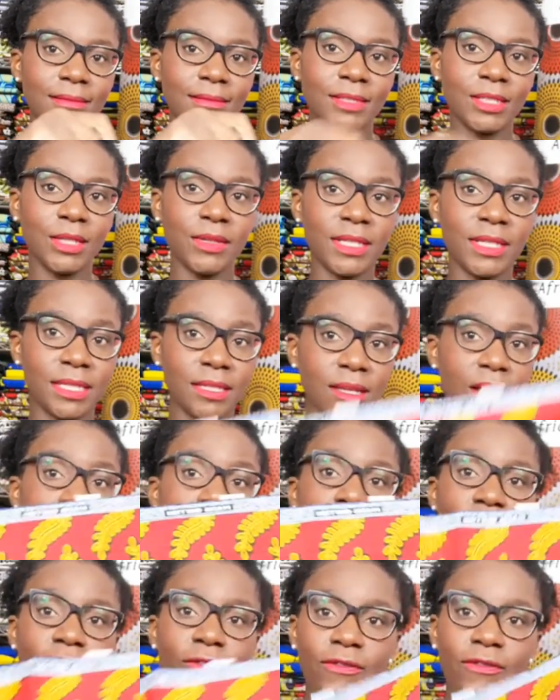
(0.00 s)
So this is
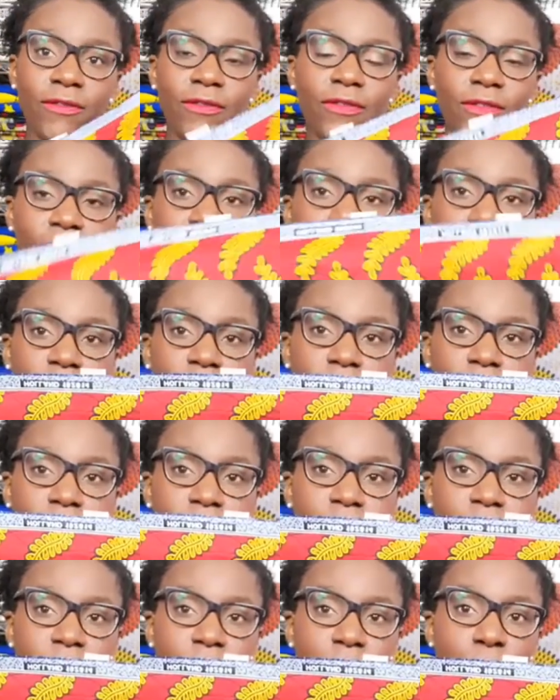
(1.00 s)
half.
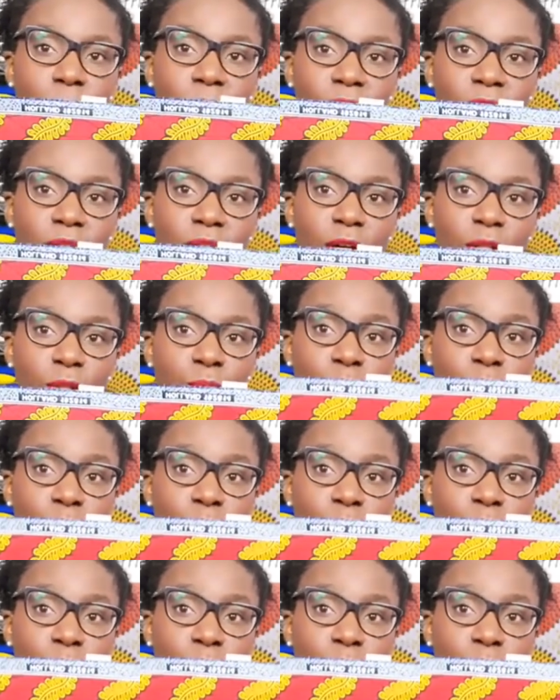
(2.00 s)
One yard